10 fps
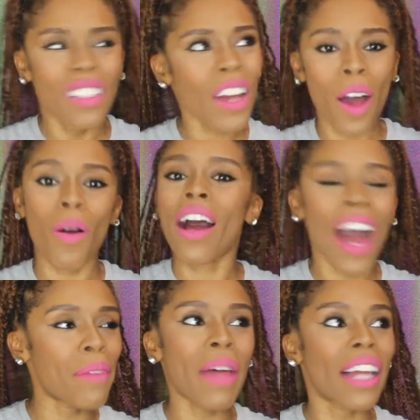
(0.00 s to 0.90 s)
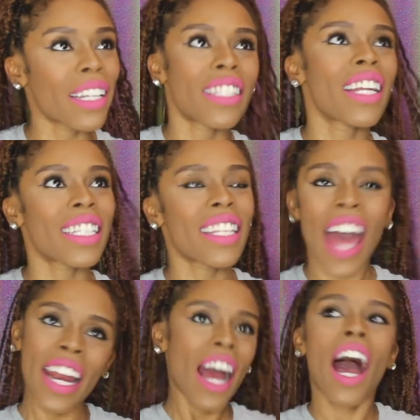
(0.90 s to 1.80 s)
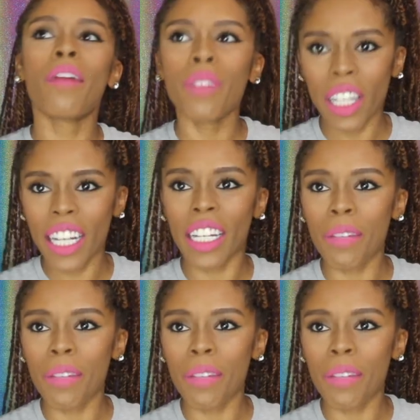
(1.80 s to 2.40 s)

No, I'm not listening to that. I'm gonna